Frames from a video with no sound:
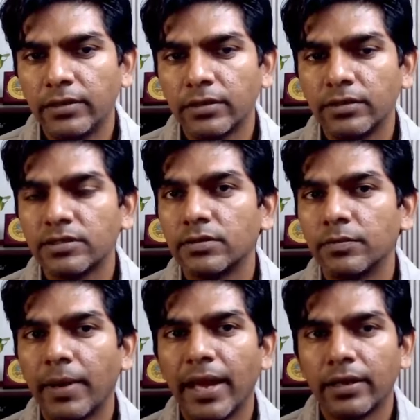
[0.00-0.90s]
the
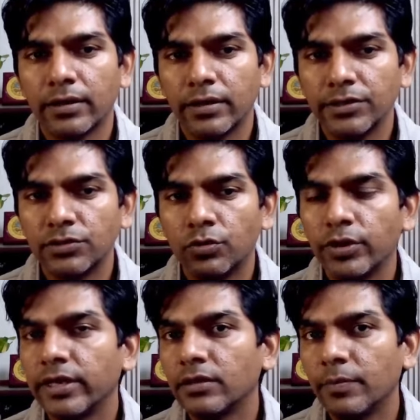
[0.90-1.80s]
bag is
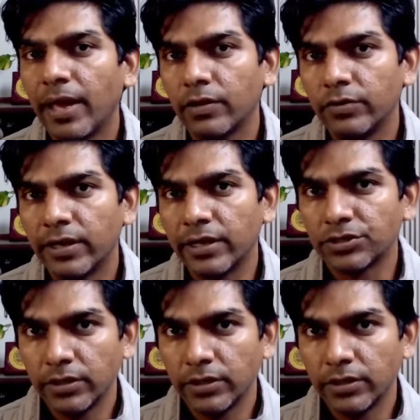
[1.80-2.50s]
going in the backward direction,